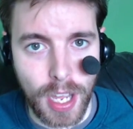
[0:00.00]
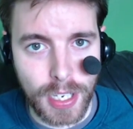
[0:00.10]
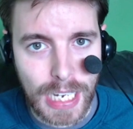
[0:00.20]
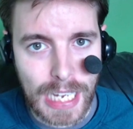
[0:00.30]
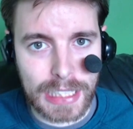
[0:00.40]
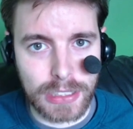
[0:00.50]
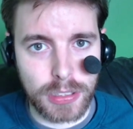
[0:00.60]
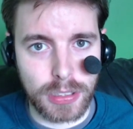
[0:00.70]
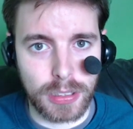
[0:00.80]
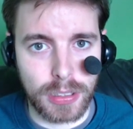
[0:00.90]
I'd like it
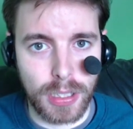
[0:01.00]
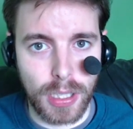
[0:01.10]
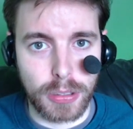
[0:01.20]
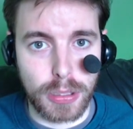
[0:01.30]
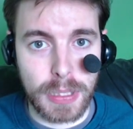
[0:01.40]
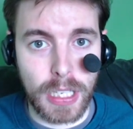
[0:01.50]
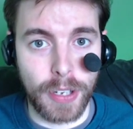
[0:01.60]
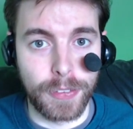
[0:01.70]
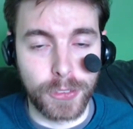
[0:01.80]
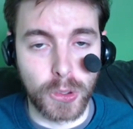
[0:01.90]
to be
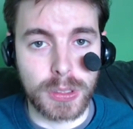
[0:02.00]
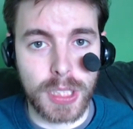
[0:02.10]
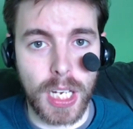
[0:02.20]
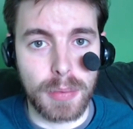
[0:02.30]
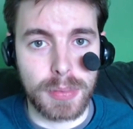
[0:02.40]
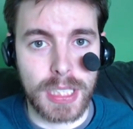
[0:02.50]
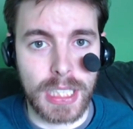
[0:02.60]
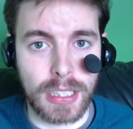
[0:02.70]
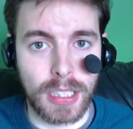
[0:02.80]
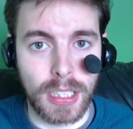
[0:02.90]
a full-time
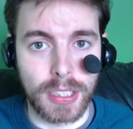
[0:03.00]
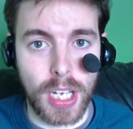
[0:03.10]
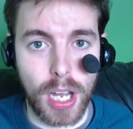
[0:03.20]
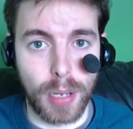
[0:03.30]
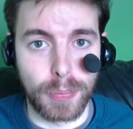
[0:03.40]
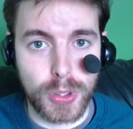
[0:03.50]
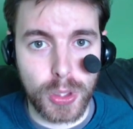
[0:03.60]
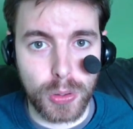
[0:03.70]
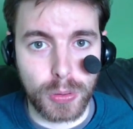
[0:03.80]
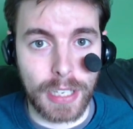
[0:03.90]
thing that I'm
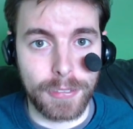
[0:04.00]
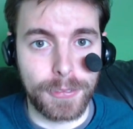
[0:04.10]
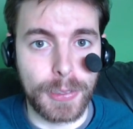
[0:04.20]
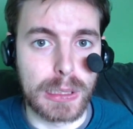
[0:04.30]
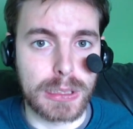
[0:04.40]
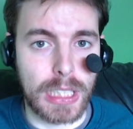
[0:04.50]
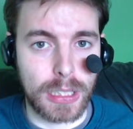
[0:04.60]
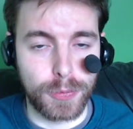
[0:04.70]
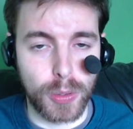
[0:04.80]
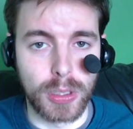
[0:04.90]
doing that feels
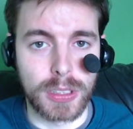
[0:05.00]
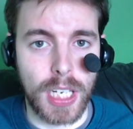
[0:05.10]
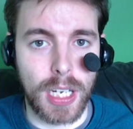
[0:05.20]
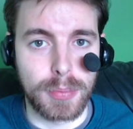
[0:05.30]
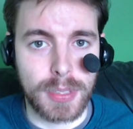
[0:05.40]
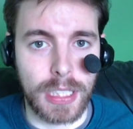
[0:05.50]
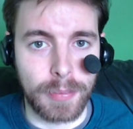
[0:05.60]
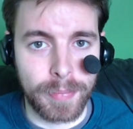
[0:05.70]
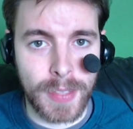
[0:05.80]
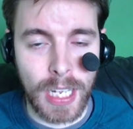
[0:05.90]
like a full-time
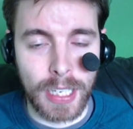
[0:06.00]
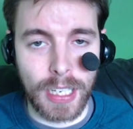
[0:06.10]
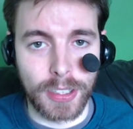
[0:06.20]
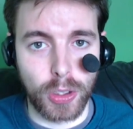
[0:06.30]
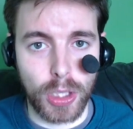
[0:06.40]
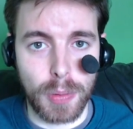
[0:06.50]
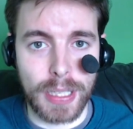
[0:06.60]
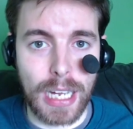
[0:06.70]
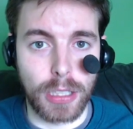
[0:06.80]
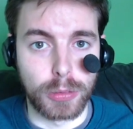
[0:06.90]
thing. Now, the only
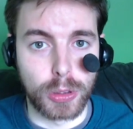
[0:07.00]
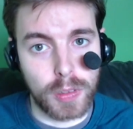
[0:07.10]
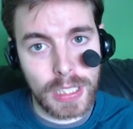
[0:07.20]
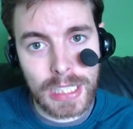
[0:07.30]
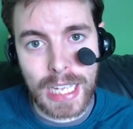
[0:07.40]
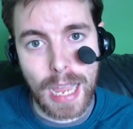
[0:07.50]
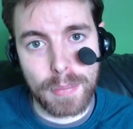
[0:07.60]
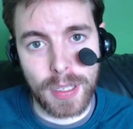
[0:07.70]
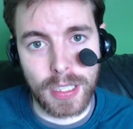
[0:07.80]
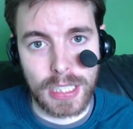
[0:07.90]
way that would really
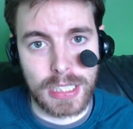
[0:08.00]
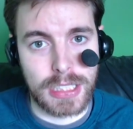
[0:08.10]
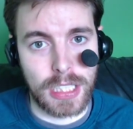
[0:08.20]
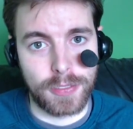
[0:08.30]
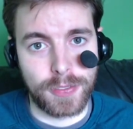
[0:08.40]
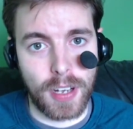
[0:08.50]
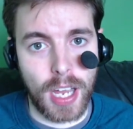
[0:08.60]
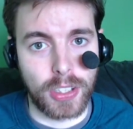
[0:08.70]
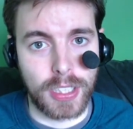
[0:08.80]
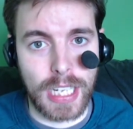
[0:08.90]
happen is if
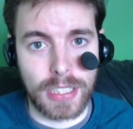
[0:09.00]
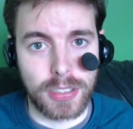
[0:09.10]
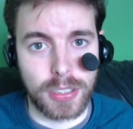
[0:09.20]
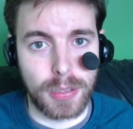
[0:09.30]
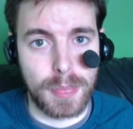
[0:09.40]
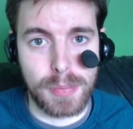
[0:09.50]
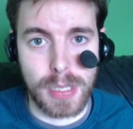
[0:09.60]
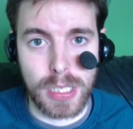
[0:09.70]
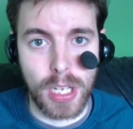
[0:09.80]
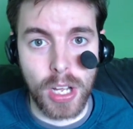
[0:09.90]
I could get to
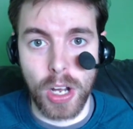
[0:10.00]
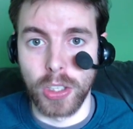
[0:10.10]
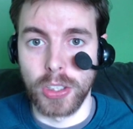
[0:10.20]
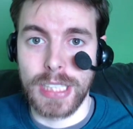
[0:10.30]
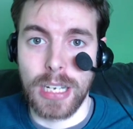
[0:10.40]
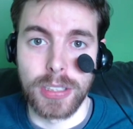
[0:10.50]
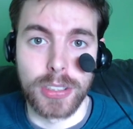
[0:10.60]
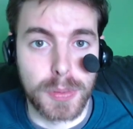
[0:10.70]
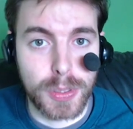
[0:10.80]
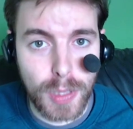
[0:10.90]
maybe
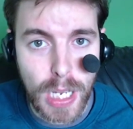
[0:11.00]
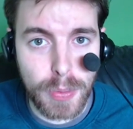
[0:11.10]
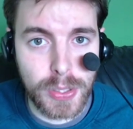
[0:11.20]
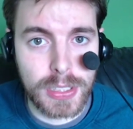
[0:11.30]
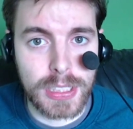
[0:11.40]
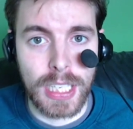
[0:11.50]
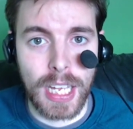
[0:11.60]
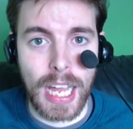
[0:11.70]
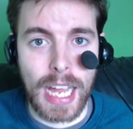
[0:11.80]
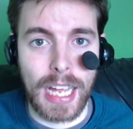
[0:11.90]
100,000 subscribers
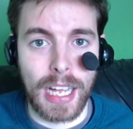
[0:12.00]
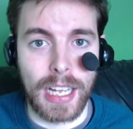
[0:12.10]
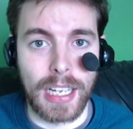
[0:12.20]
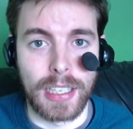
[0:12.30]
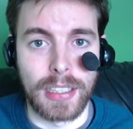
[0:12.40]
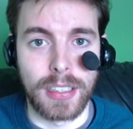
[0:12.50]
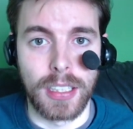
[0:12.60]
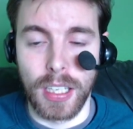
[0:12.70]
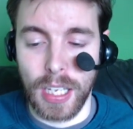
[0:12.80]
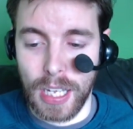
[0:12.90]
and
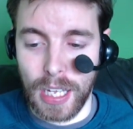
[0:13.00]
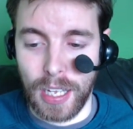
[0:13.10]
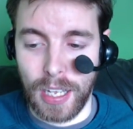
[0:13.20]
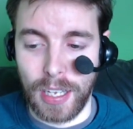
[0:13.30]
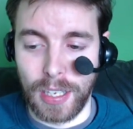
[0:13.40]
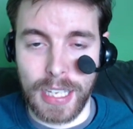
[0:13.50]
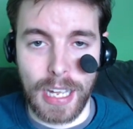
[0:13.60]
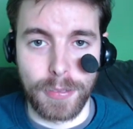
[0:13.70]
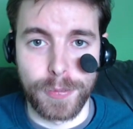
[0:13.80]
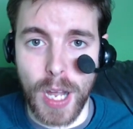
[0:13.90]

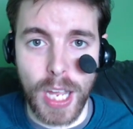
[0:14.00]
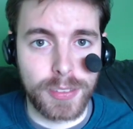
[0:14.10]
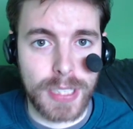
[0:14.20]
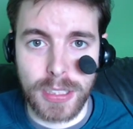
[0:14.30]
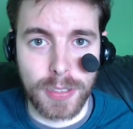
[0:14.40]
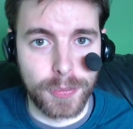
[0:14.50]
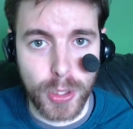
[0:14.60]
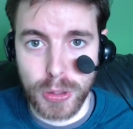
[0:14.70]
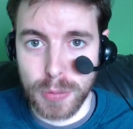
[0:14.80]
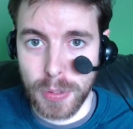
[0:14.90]
get 5,000
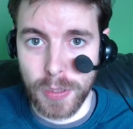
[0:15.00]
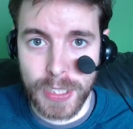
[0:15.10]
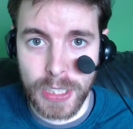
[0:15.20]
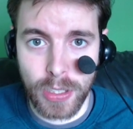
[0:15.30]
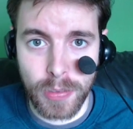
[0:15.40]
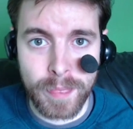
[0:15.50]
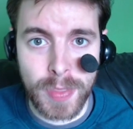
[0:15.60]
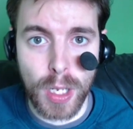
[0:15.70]
views per video.